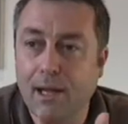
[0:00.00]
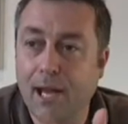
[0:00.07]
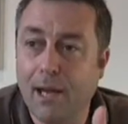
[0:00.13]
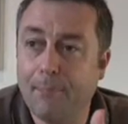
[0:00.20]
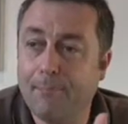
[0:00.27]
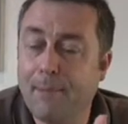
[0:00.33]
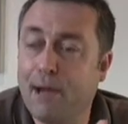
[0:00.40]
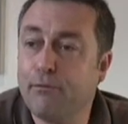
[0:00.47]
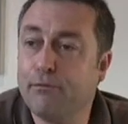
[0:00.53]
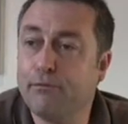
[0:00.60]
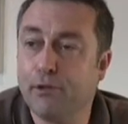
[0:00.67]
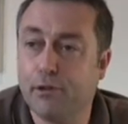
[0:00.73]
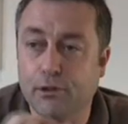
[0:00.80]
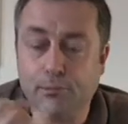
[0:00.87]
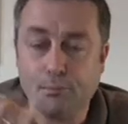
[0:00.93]

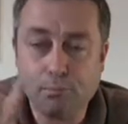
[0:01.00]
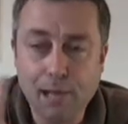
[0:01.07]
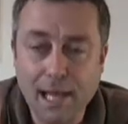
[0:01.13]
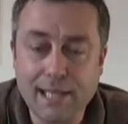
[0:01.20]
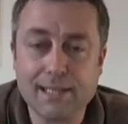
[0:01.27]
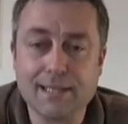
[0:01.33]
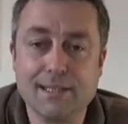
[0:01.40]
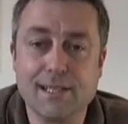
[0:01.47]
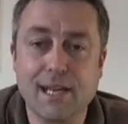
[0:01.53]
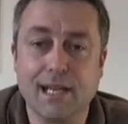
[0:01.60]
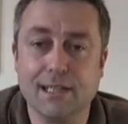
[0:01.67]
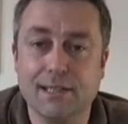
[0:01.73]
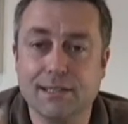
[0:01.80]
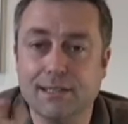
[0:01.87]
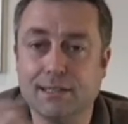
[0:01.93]
Mountford, Black
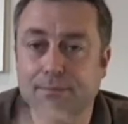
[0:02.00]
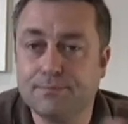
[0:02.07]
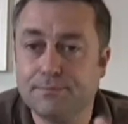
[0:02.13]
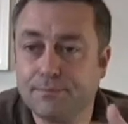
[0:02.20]
Estate.